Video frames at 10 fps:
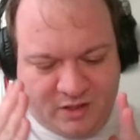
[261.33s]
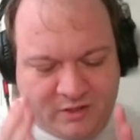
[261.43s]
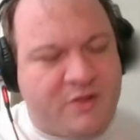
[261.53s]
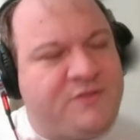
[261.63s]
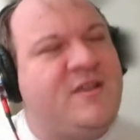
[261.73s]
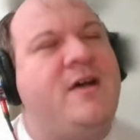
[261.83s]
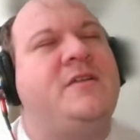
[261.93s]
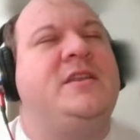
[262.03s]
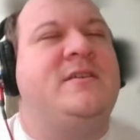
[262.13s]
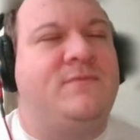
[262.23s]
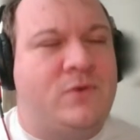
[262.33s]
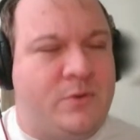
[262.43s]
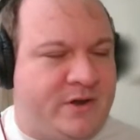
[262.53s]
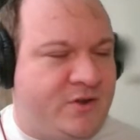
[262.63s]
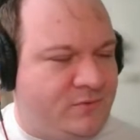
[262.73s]
The lost colony of
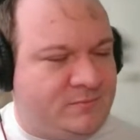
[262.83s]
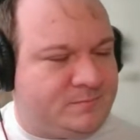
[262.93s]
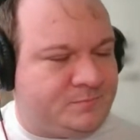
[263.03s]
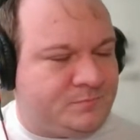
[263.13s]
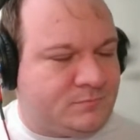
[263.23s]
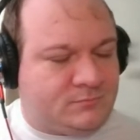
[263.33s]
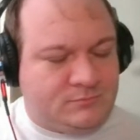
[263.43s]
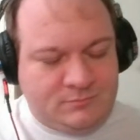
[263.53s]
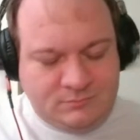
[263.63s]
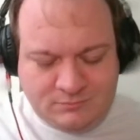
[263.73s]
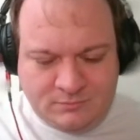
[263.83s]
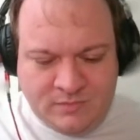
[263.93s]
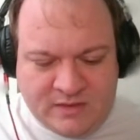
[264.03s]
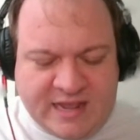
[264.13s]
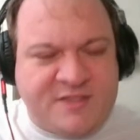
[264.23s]
Roanoke
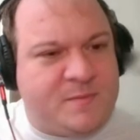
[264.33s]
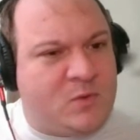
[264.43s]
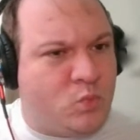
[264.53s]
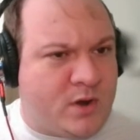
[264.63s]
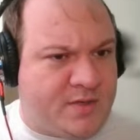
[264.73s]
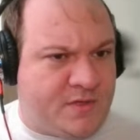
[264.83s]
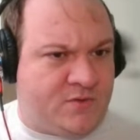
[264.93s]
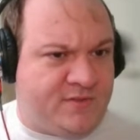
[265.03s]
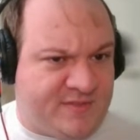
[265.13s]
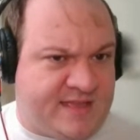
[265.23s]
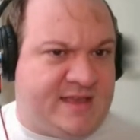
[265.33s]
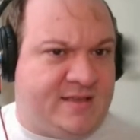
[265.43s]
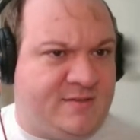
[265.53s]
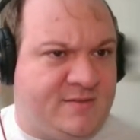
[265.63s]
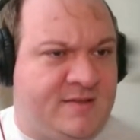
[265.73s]
has been one of those
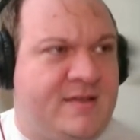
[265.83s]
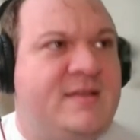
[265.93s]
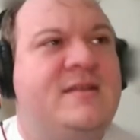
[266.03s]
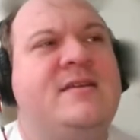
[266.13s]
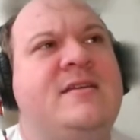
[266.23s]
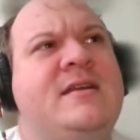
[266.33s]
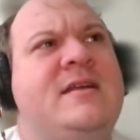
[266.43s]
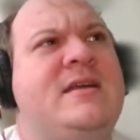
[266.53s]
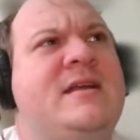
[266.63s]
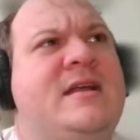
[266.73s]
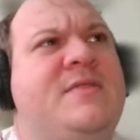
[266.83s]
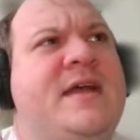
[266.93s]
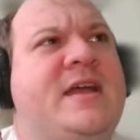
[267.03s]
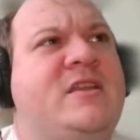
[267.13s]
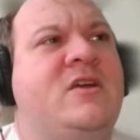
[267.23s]
things
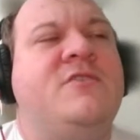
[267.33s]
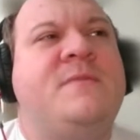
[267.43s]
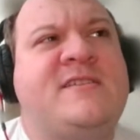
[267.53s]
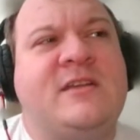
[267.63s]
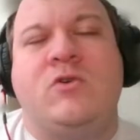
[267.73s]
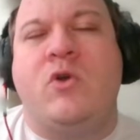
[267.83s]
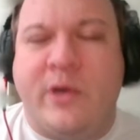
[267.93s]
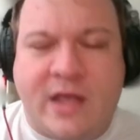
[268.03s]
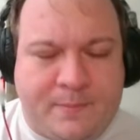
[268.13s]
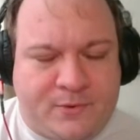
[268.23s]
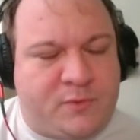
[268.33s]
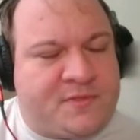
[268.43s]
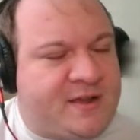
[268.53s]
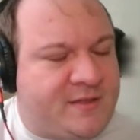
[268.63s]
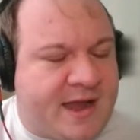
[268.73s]
that, especially growing up in
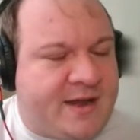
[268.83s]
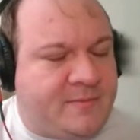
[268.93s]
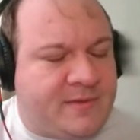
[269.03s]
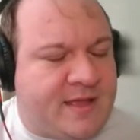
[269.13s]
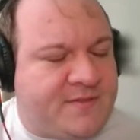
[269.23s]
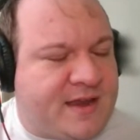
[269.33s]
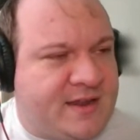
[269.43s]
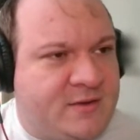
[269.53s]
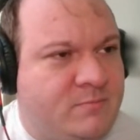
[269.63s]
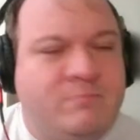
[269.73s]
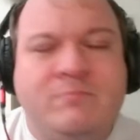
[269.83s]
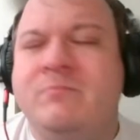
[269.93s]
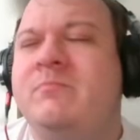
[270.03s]
North Carolina, as I did,